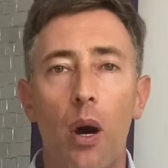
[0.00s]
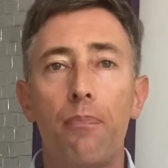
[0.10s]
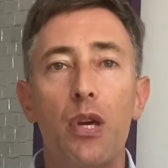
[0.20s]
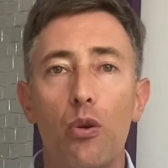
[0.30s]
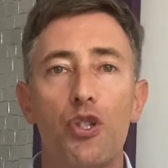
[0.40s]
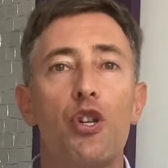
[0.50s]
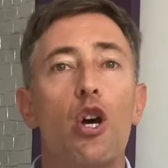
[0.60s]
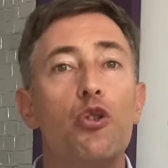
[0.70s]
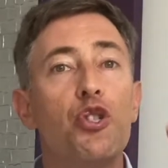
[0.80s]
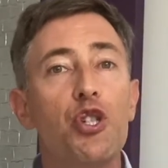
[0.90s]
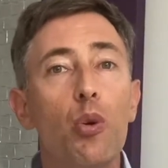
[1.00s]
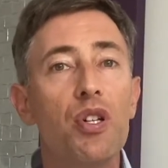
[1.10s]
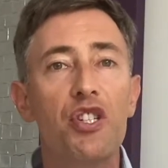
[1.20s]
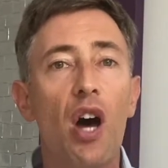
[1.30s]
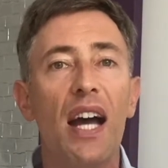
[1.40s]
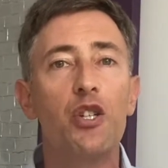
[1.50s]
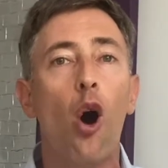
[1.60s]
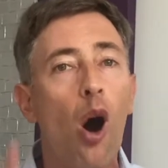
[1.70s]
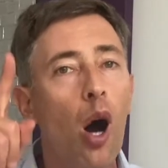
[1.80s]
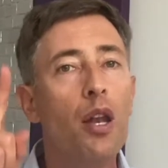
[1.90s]
abuse, suicides
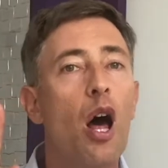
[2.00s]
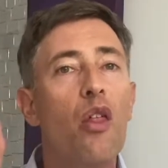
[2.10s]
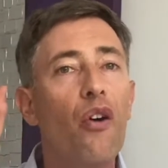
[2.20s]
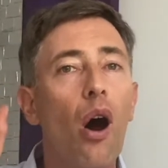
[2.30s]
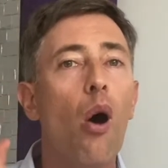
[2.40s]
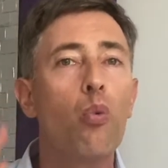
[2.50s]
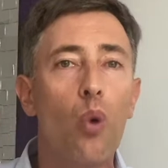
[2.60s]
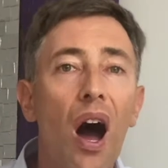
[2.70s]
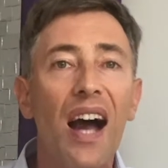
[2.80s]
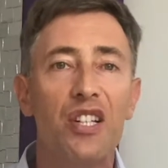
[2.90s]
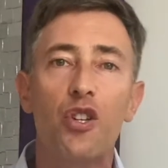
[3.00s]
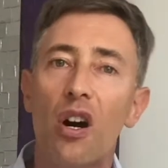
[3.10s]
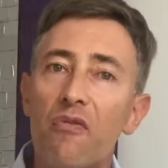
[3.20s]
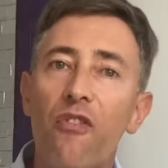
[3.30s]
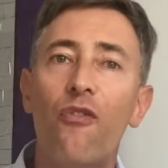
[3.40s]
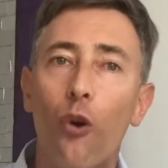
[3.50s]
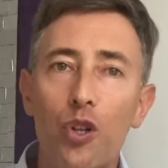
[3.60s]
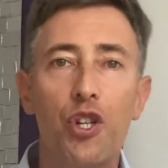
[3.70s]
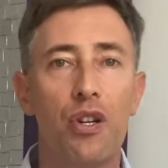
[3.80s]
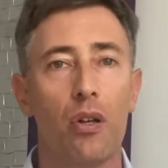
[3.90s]
on the rise,
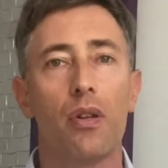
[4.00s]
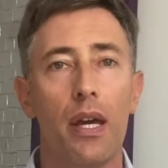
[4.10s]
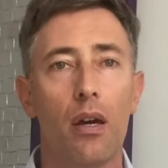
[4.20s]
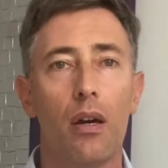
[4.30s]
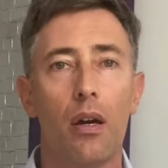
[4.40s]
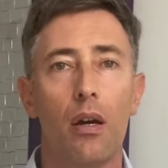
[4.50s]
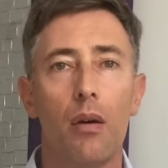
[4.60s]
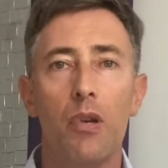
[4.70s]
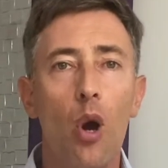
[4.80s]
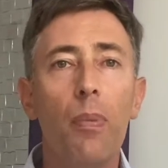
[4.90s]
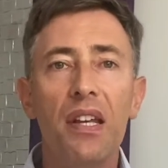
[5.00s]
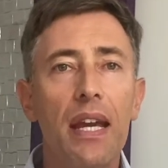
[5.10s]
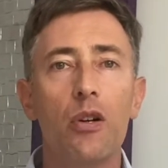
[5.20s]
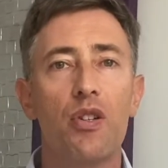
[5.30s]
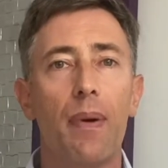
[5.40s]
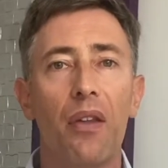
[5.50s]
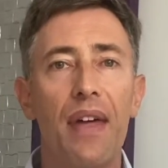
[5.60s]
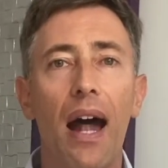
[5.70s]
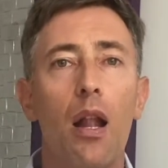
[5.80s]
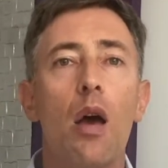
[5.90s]
unfortunately. But nobody cares about
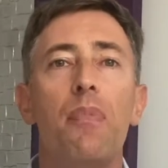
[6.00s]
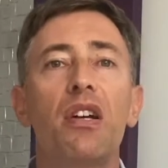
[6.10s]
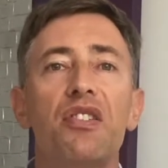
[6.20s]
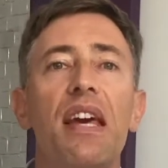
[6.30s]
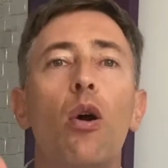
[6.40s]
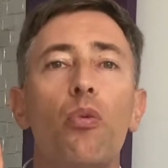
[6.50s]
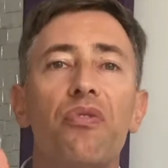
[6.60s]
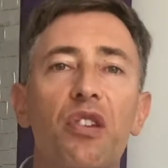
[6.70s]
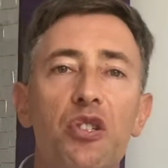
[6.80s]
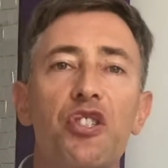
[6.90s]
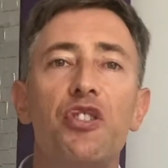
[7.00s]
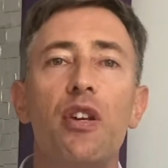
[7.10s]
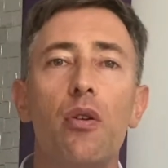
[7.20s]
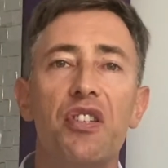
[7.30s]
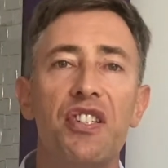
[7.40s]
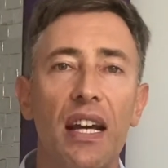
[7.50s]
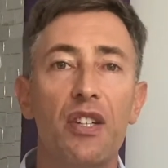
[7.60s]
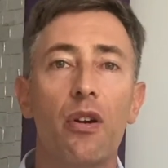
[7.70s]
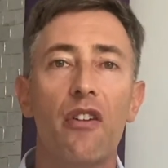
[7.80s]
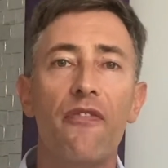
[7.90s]
that because they don't consider the
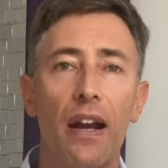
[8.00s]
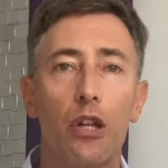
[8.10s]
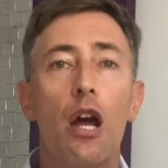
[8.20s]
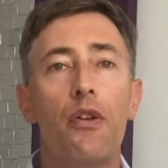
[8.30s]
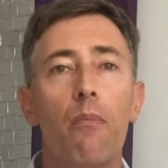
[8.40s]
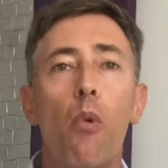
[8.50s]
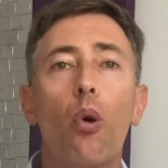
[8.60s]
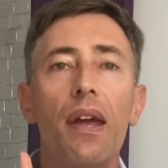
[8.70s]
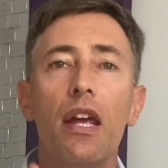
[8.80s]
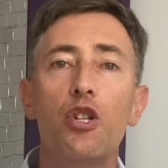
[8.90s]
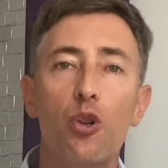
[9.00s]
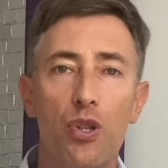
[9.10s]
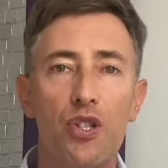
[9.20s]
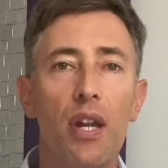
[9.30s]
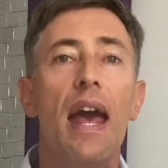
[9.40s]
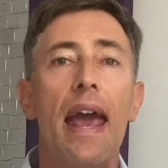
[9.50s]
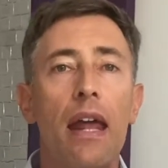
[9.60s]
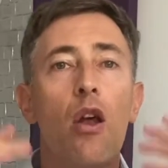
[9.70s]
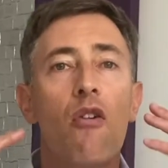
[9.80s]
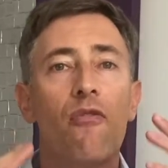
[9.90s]
secondary effect. They're more interested
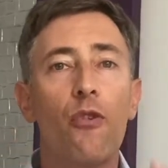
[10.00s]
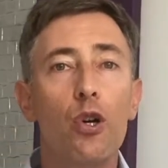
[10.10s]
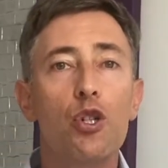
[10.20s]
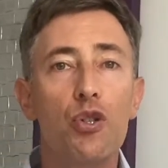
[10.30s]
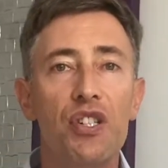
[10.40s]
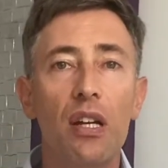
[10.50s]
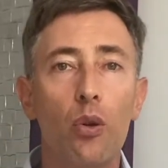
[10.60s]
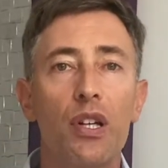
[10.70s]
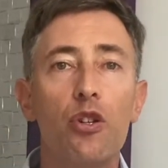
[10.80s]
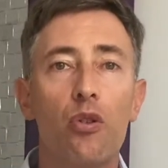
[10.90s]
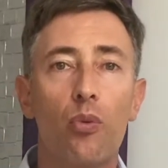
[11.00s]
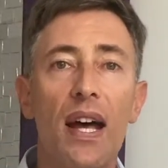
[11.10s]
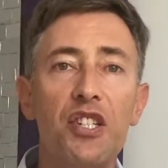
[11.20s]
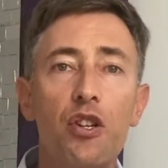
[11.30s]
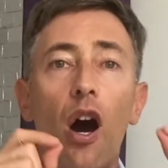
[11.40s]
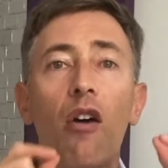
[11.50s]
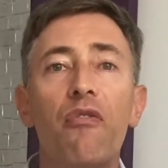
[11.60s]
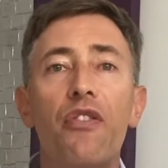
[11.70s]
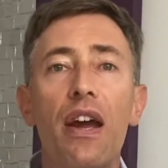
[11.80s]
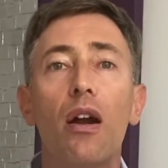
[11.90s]
in virtue signaling to the rest of
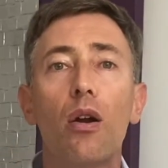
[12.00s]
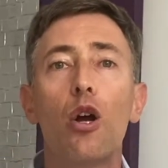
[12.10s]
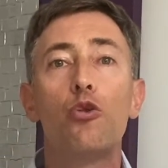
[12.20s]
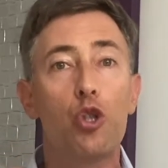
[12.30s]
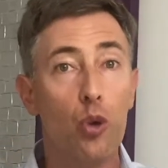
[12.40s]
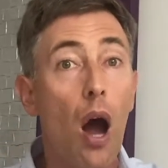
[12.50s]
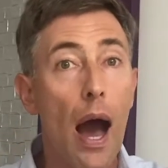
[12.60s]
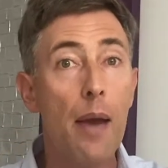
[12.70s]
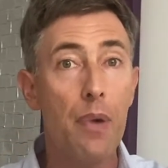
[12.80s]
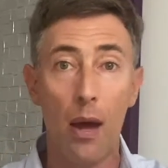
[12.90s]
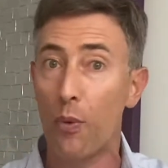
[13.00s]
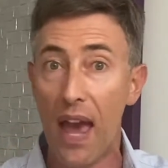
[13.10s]
their tribe, and we